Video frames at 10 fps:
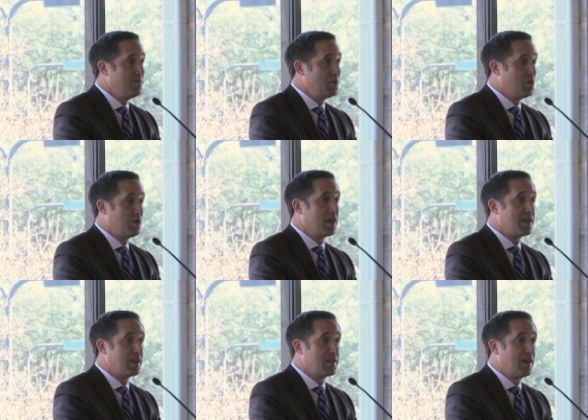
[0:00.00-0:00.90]

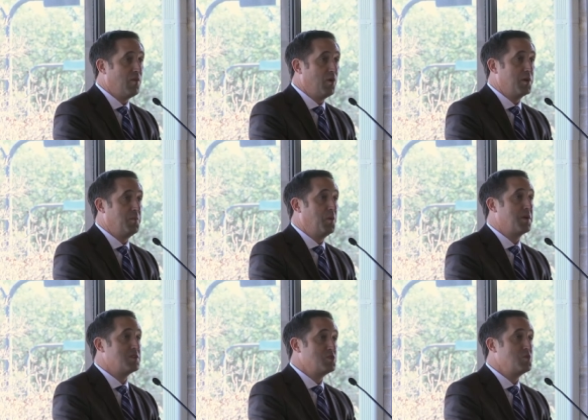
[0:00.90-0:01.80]
creating that one
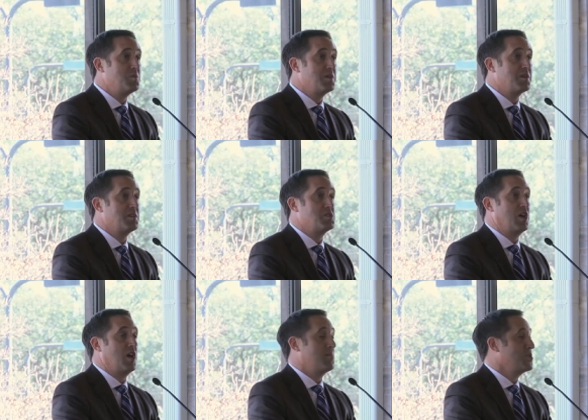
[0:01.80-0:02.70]
point two million
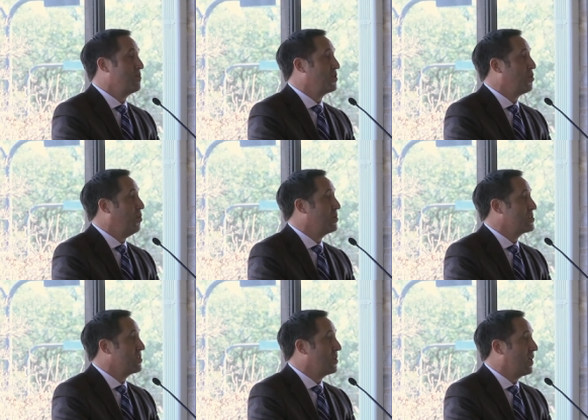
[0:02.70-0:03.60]
jobs over the
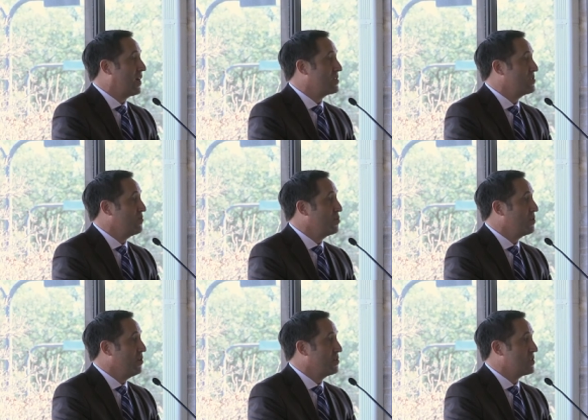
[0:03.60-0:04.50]
course of the last few
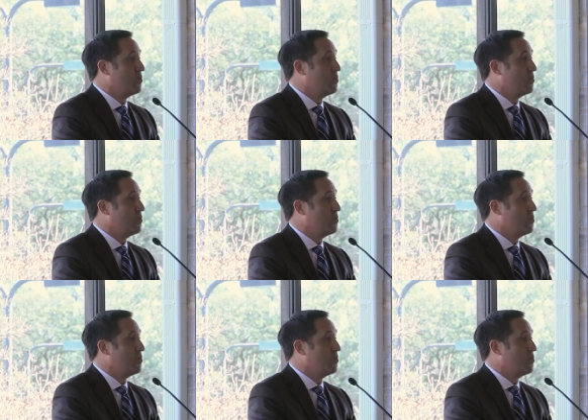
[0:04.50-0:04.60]
years,